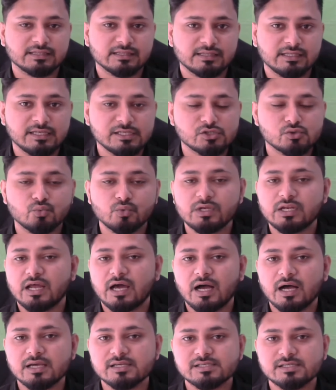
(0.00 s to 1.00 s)
this will
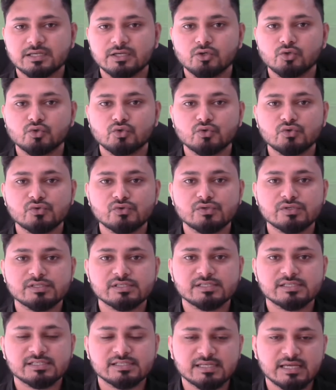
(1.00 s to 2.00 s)
ask you to
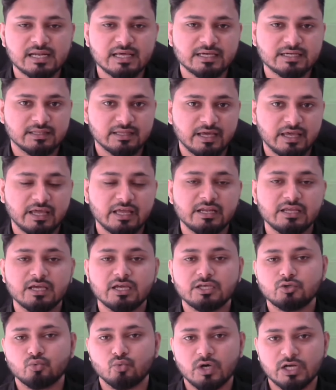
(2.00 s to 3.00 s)
select the
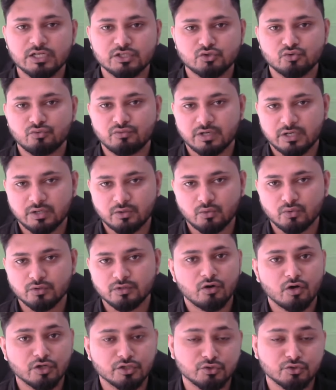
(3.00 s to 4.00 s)
area you want to
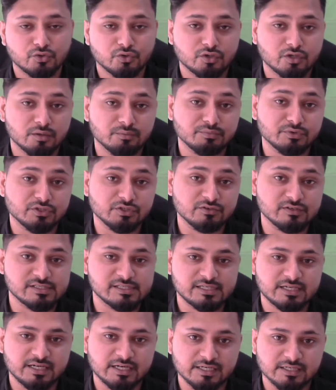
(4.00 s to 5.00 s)
record on your computer
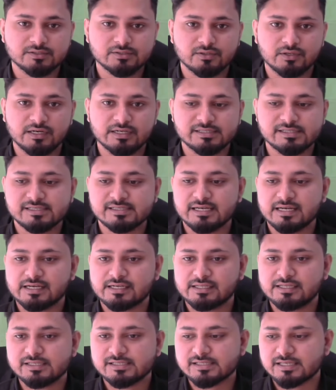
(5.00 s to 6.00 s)
screen. So let's
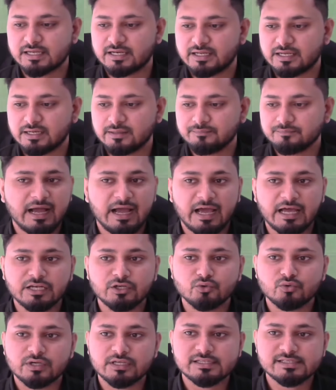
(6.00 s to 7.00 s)
select this area, and
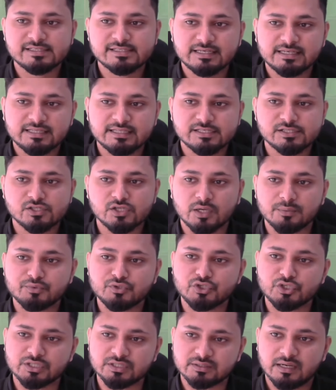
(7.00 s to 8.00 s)
you can see this
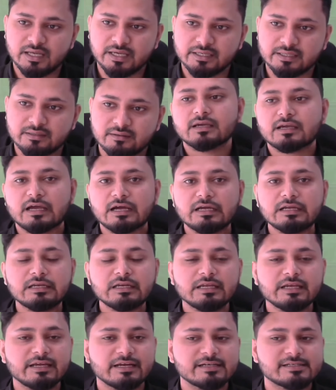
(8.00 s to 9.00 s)
option like
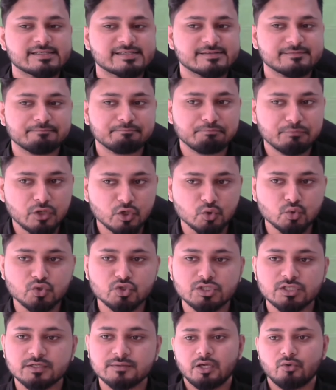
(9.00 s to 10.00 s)
kindly it's
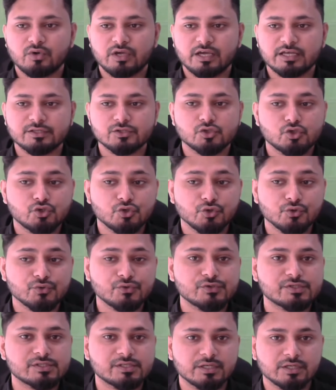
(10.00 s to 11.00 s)
mute. You can
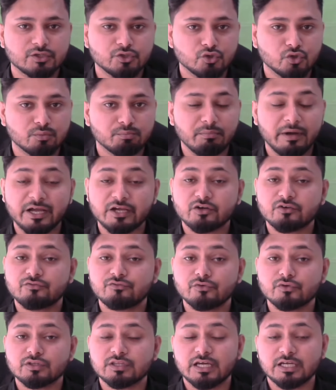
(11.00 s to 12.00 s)
choose your
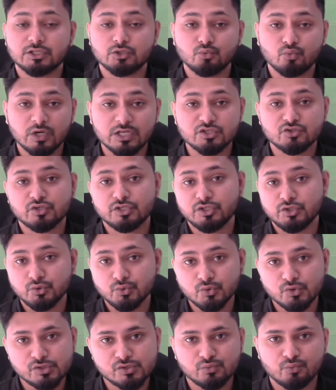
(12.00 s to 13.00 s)
microphone that you want to
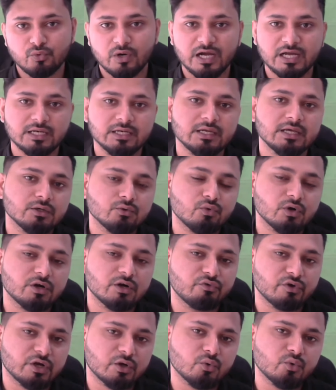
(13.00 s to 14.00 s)
use while you are
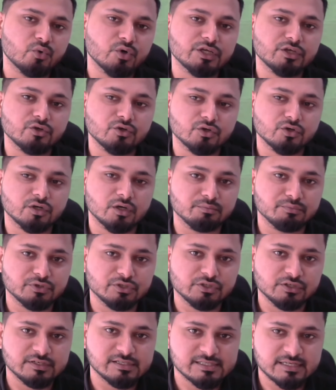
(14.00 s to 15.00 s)
recording your
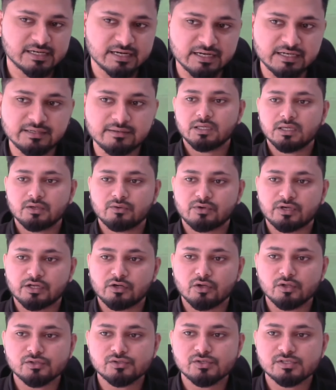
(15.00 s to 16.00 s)
computer screen. You can
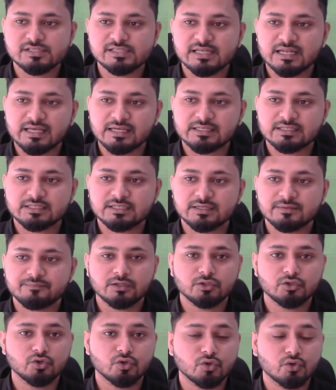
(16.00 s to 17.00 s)
also select
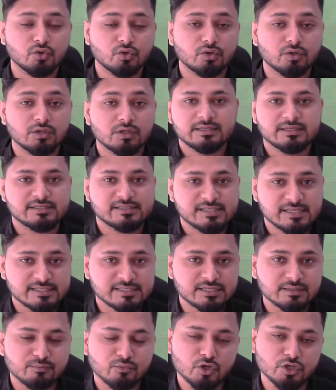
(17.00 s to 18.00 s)
your
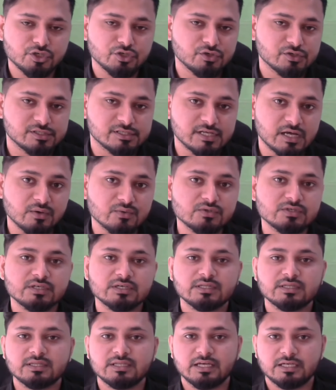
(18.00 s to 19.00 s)
system audio sound
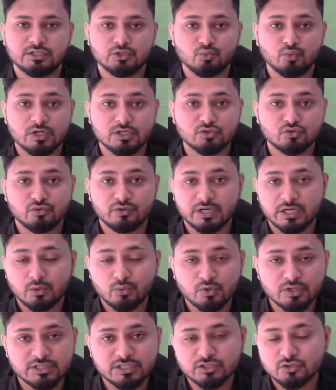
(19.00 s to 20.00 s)
that you want to
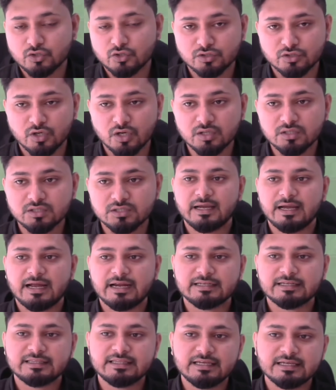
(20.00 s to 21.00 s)
record it or not,
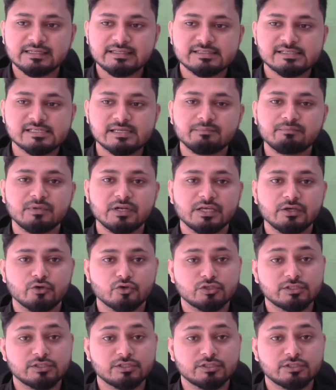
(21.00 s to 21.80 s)
and then simply you